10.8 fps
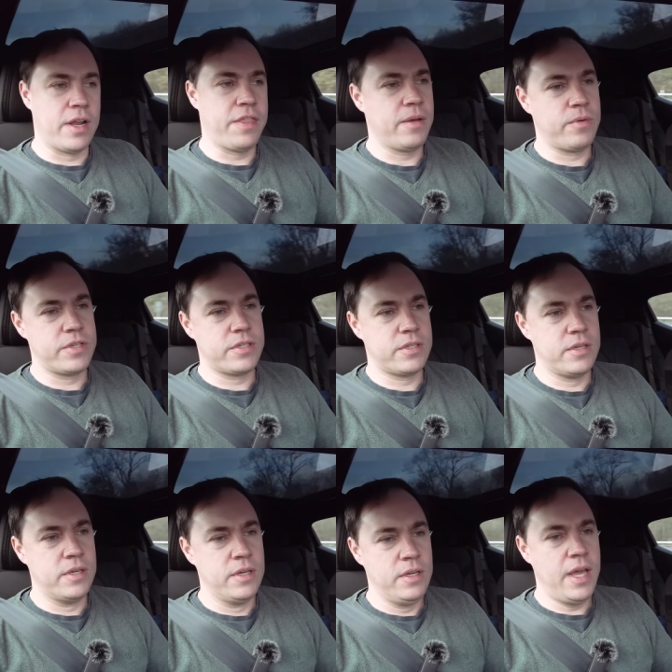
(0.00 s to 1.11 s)
I think it was,
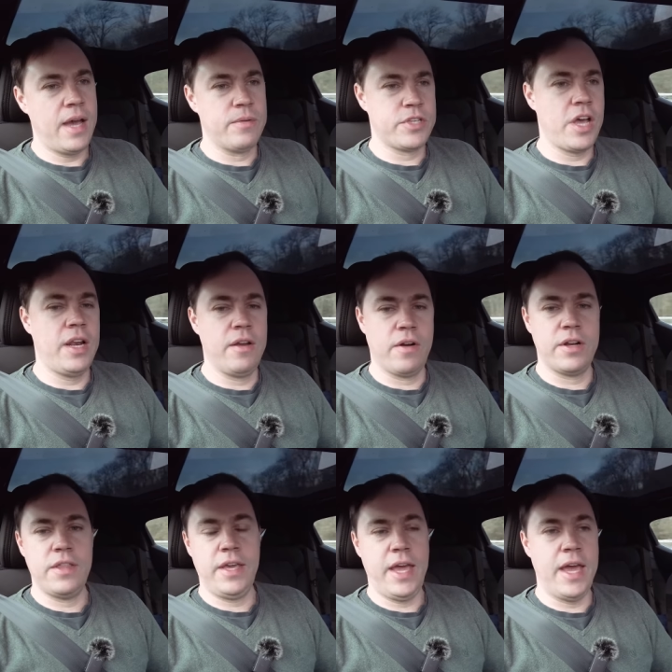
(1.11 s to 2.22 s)
yeah, it was earlier on
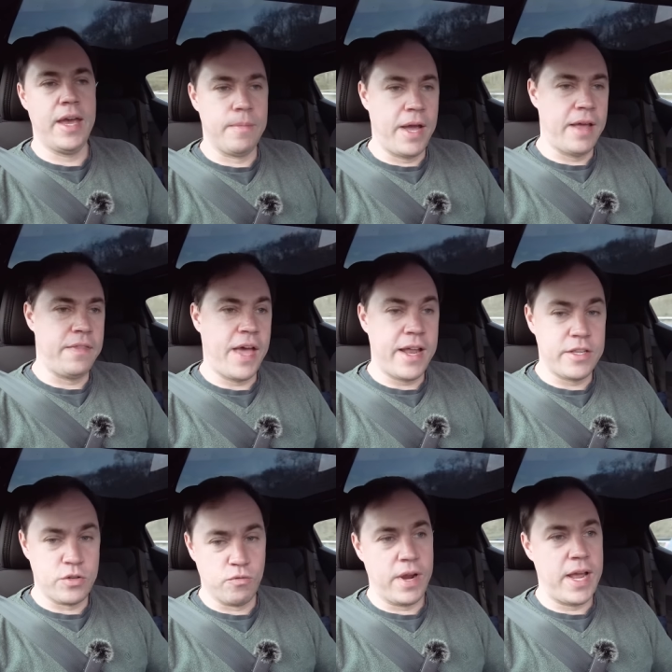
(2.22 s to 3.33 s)
in the year. And that
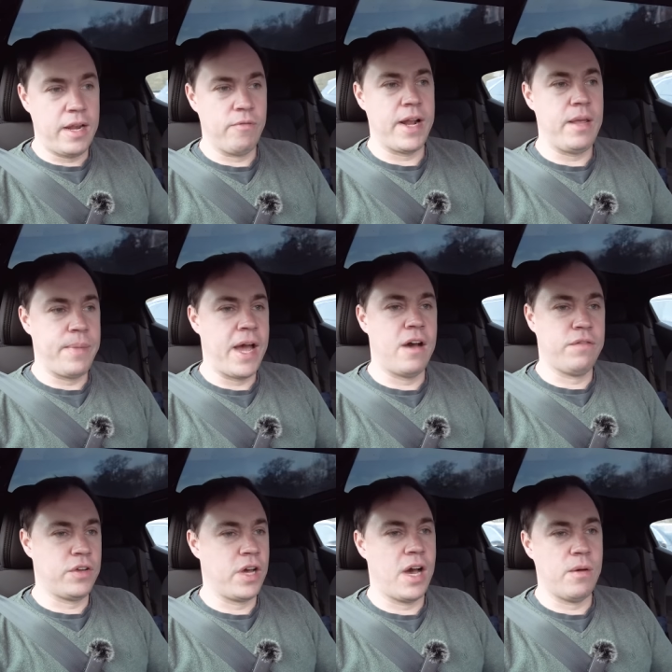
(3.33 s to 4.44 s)
is a really, really
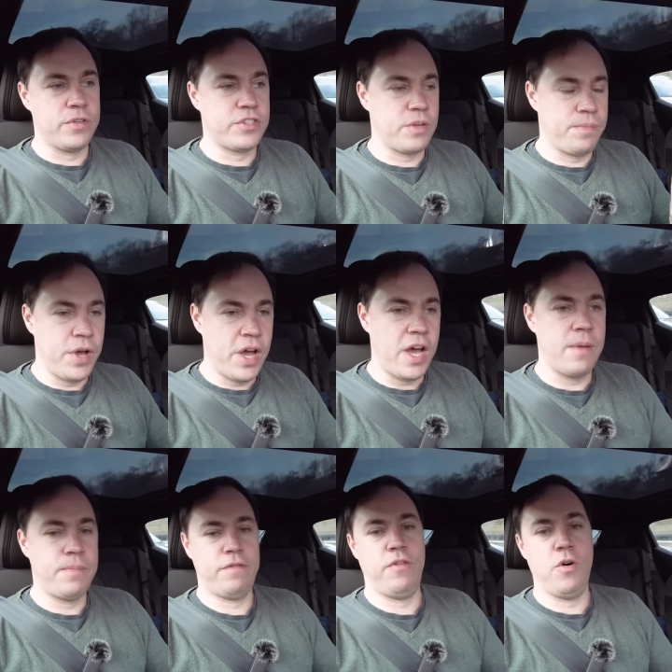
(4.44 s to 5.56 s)
powerful car with superb
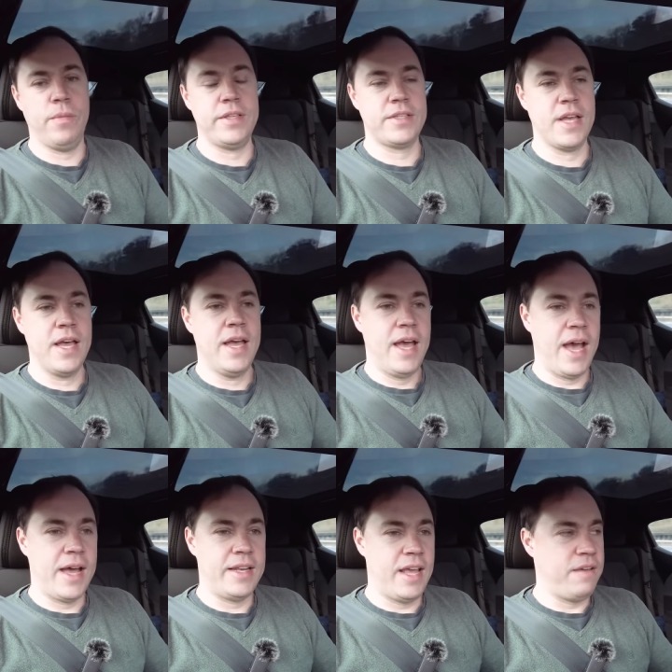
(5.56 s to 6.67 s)
performance.
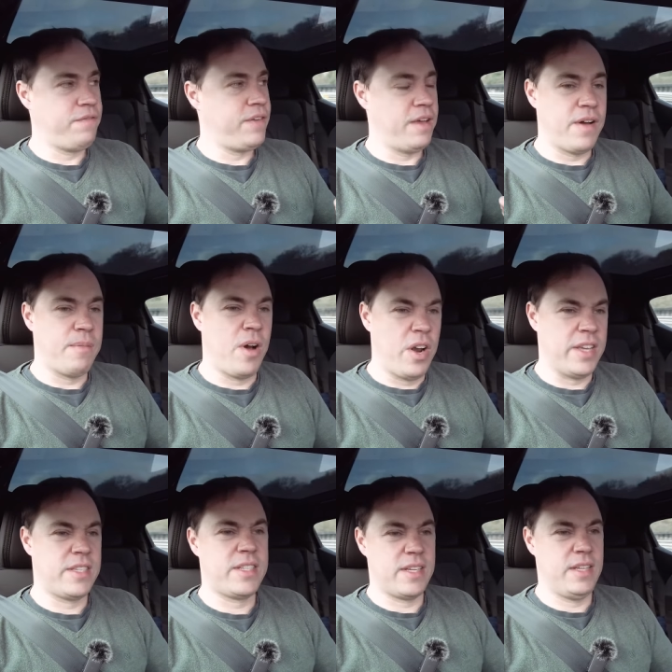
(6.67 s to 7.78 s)
And if, if I'm
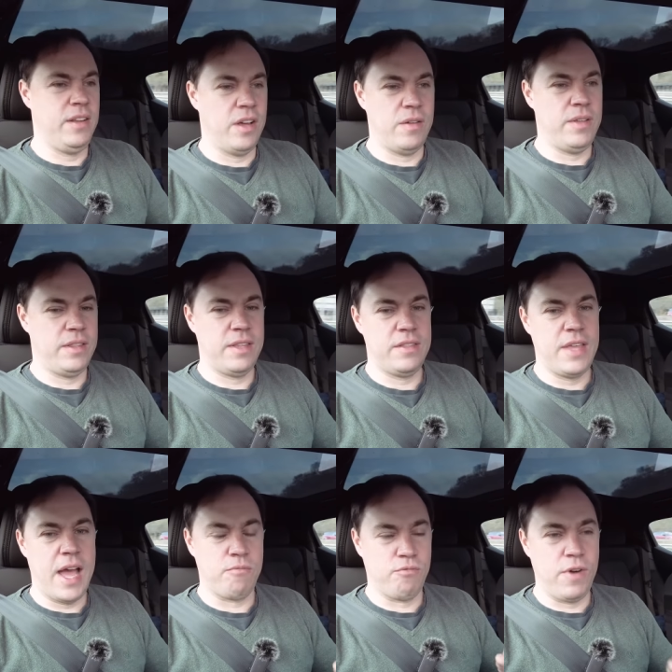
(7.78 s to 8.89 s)
honest, you know,
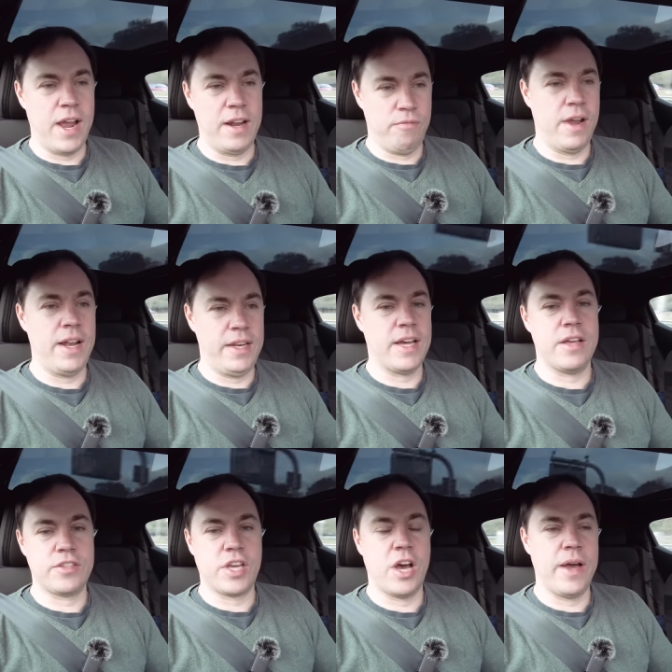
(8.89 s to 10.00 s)
that really, really
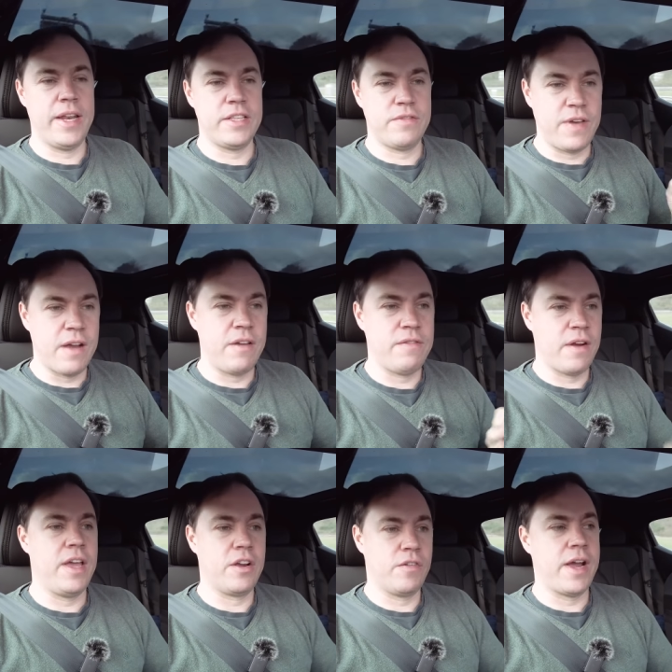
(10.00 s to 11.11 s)
does go, and it's very,
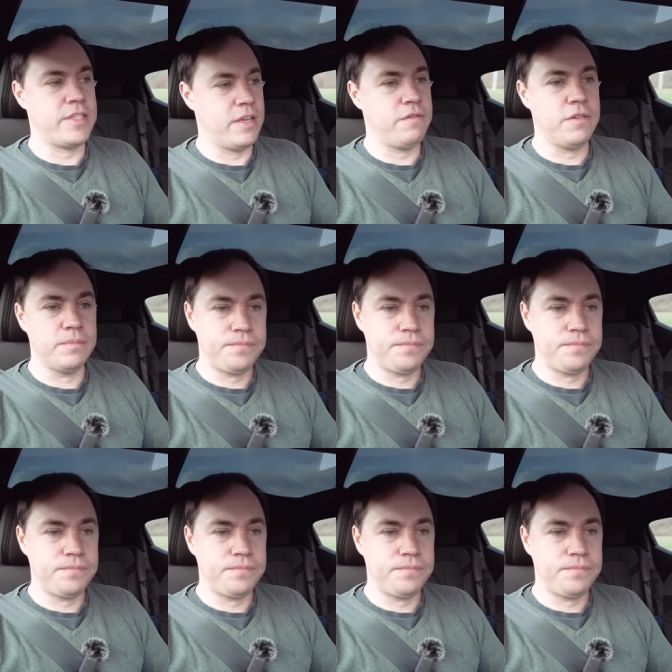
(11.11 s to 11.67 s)
very aggressive.